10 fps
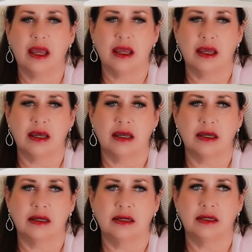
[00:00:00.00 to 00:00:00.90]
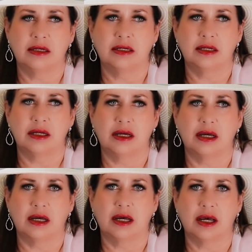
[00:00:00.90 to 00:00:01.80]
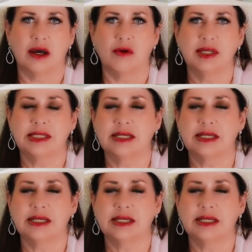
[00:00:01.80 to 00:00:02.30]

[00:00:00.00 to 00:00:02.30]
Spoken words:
And I always